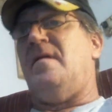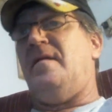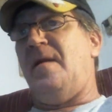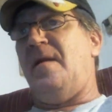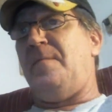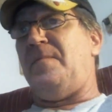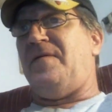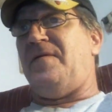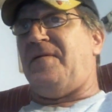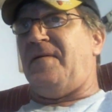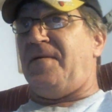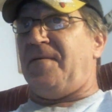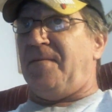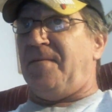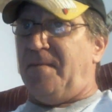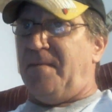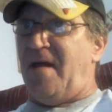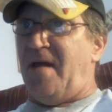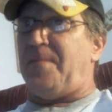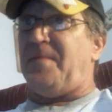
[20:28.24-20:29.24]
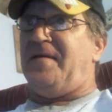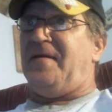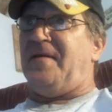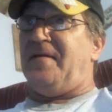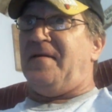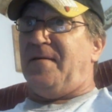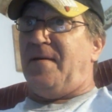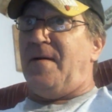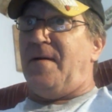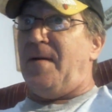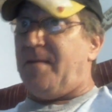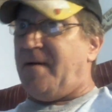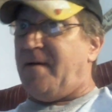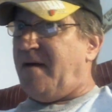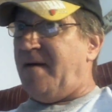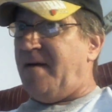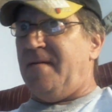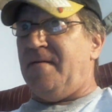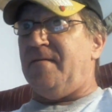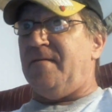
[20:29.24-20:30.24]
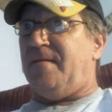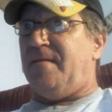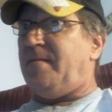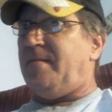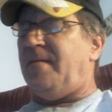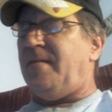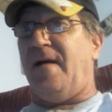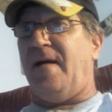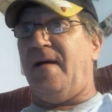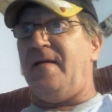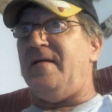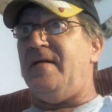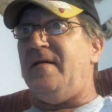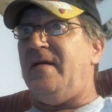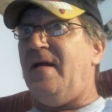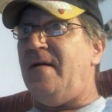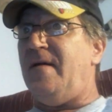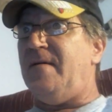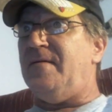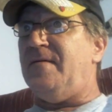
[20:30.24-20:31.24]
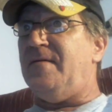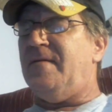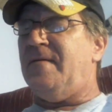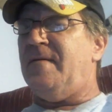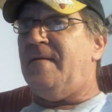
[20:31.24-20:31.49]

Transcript: Nepotism. Okay, there you go.